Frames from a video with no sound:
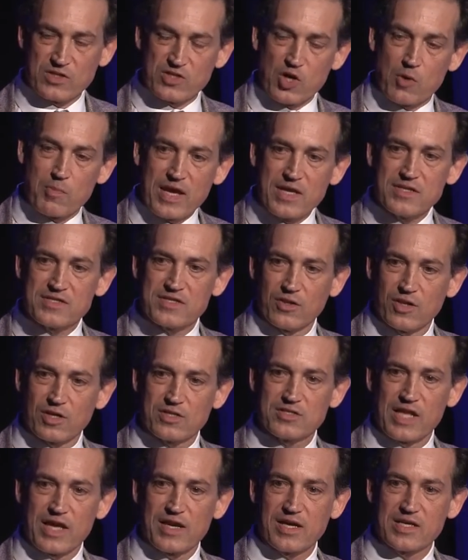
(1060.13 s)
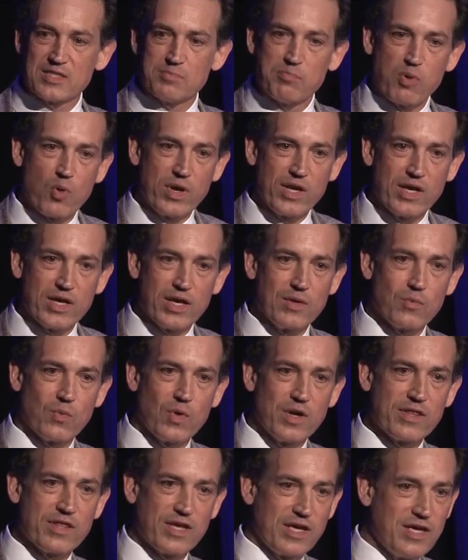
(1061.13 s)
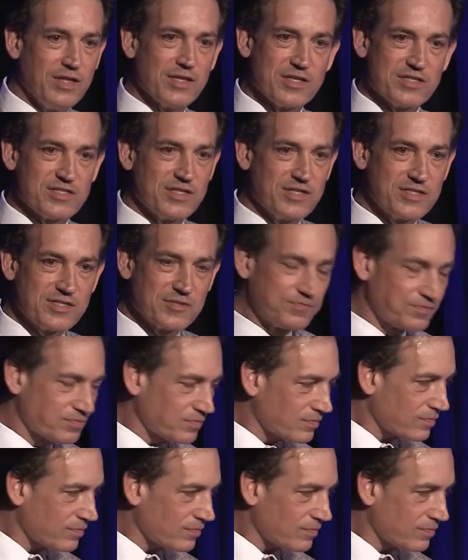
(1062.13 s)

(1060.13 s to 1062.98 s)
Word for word: domains that looks like it's pointing at one of the helices.